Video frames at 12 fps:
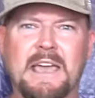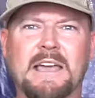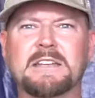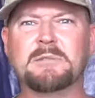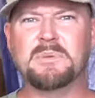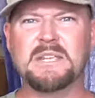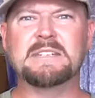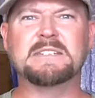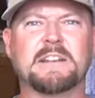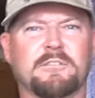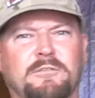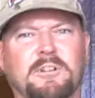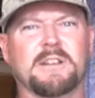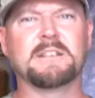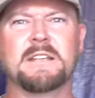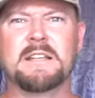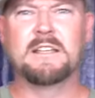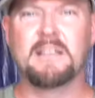had to be
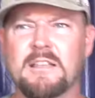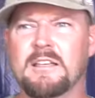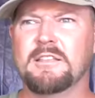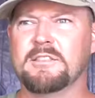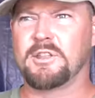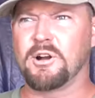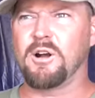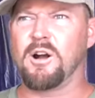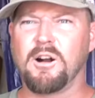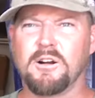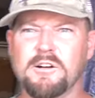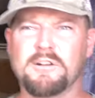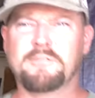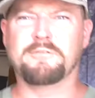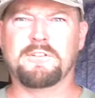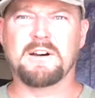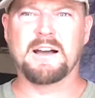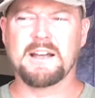different. They're harder to
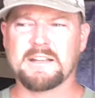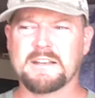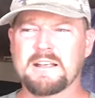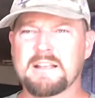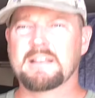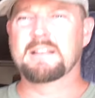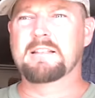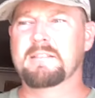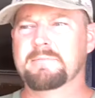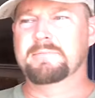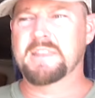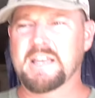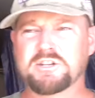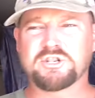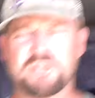find. They